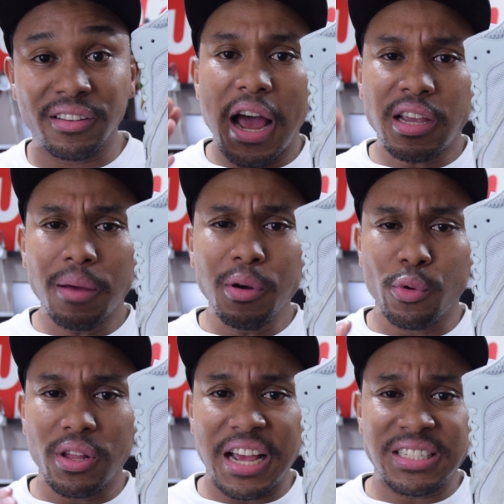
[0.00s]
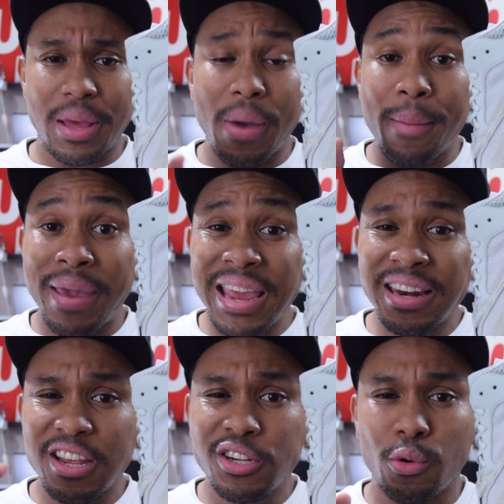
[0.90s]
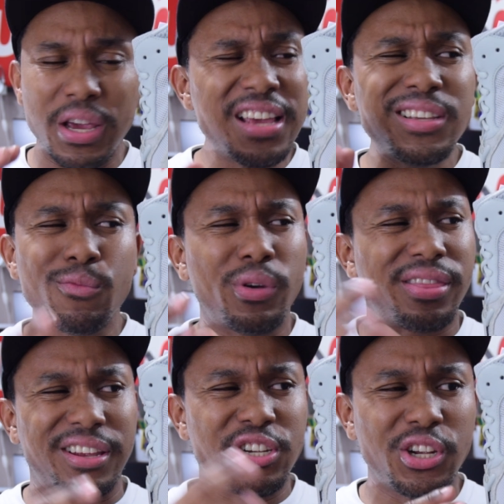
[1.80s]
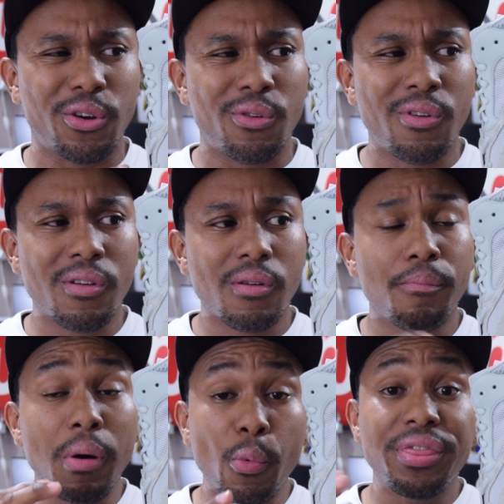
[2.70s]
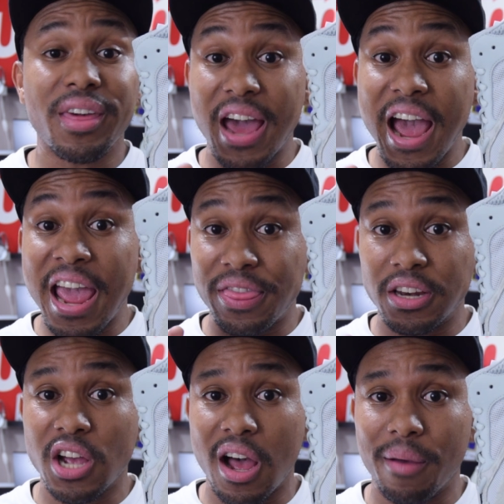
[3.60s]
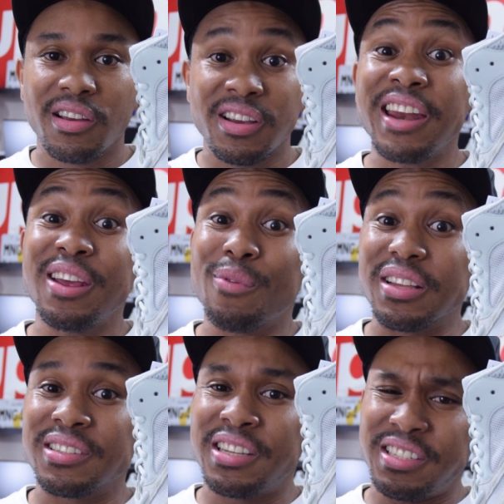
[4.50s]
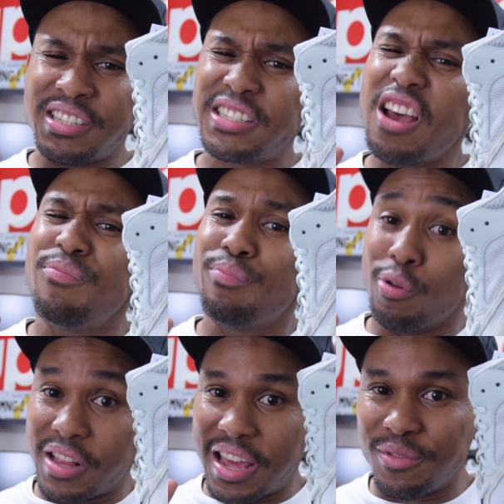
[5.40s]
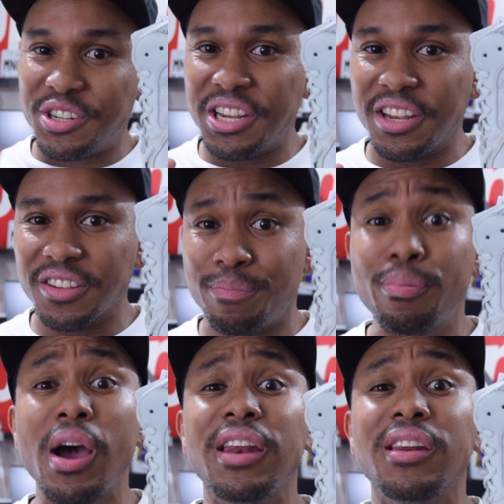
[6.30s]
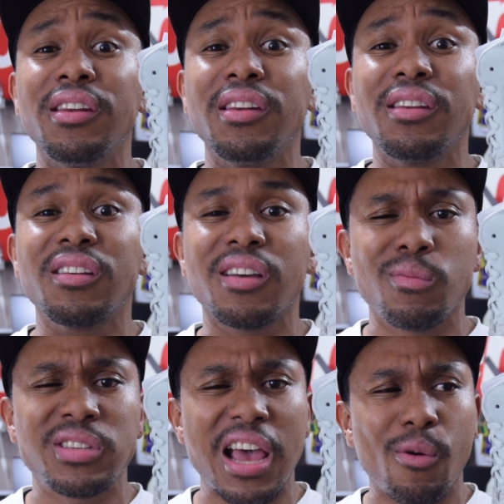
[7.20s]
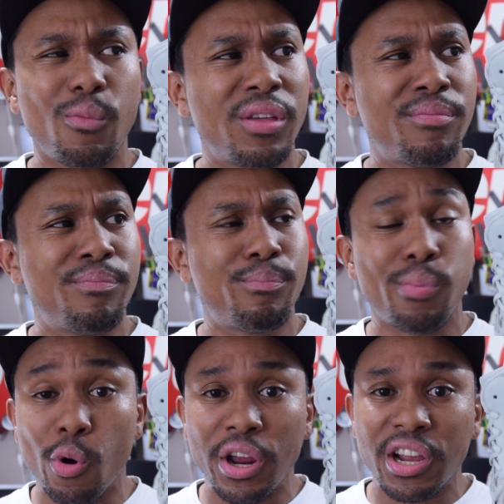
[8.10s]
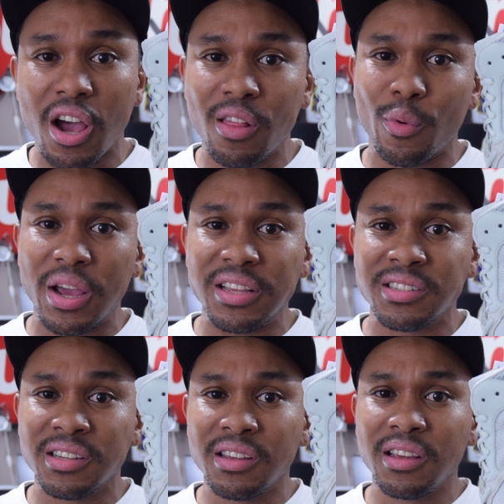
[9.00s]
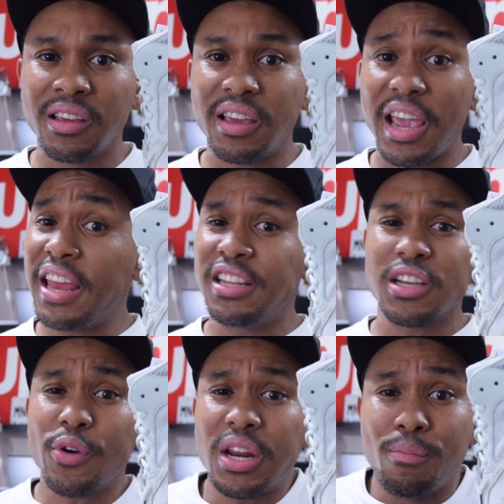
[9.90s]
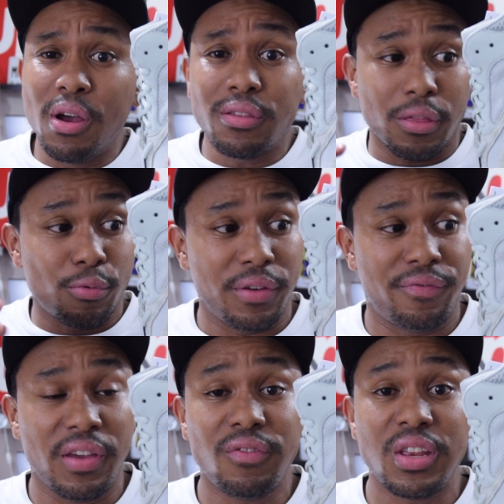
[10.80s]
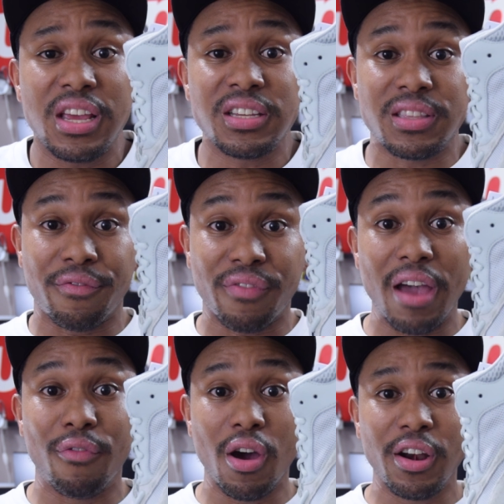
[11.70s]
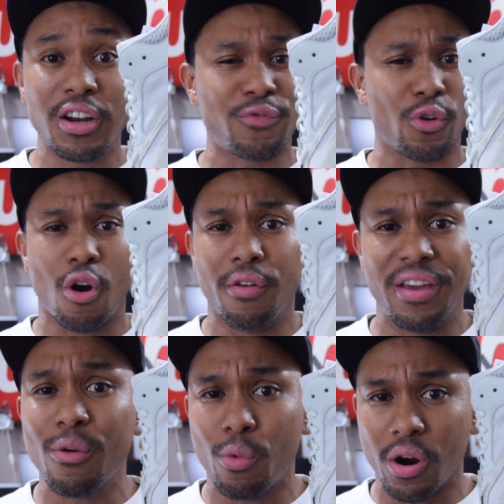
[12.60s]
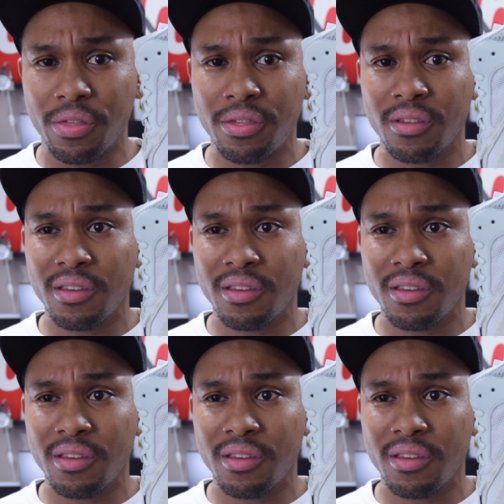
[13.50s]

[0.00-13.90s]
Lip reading: I come to realize that my main issue isn't with the shoe, but with the guy at the top. Kanye West, he's a self-proclaimed genius, but comes out with boring colorways. And he's already milked the 350s, the 500s for all they're worth.